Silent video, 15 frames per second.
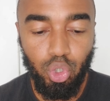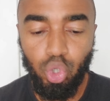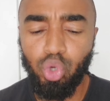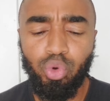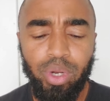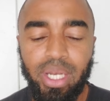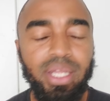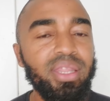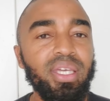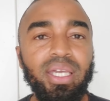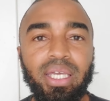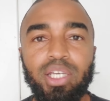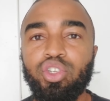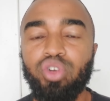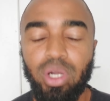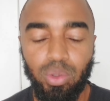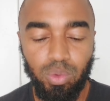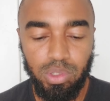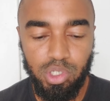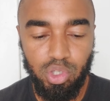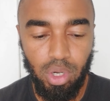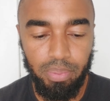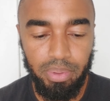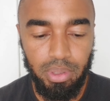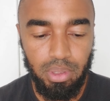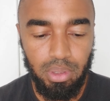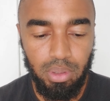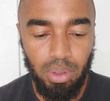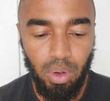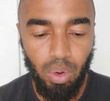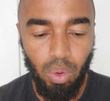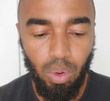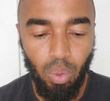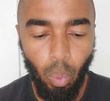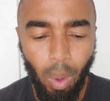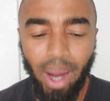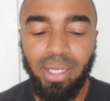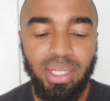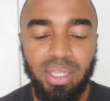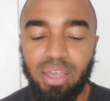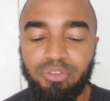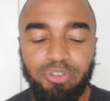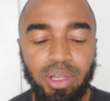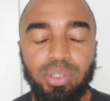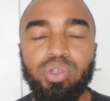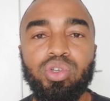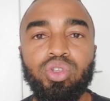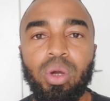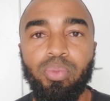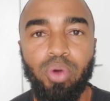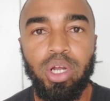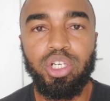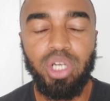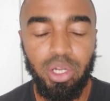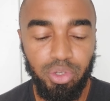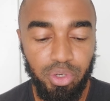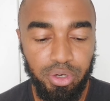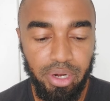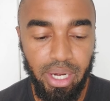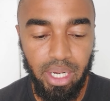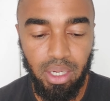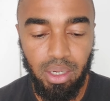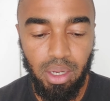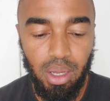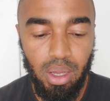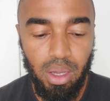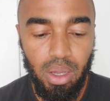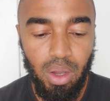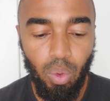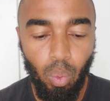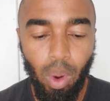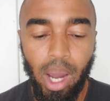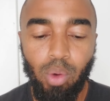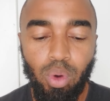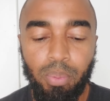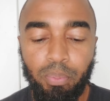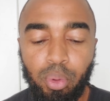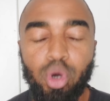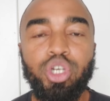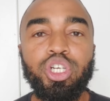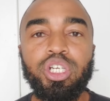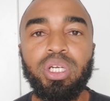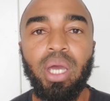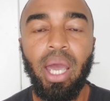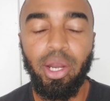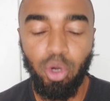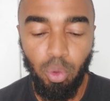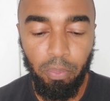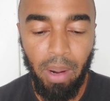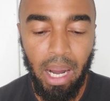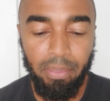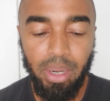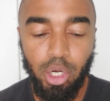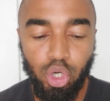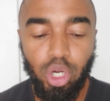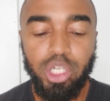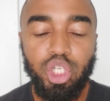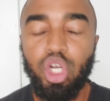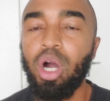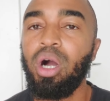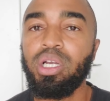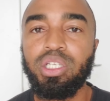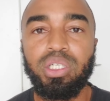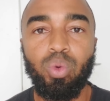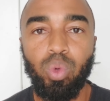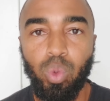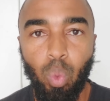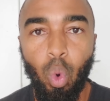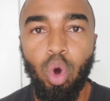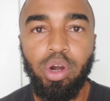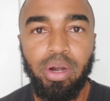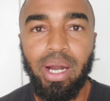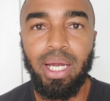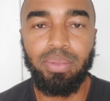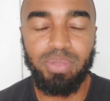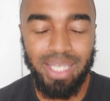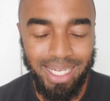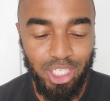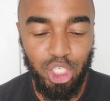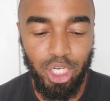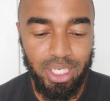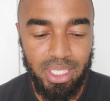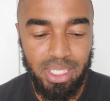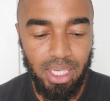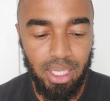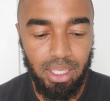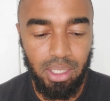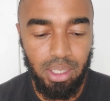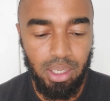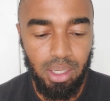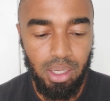Do you really think Israel will stop? Why did they fail to stop Russia and Ukraine? Why were Bush and Obama not charged with war crimes and genocide?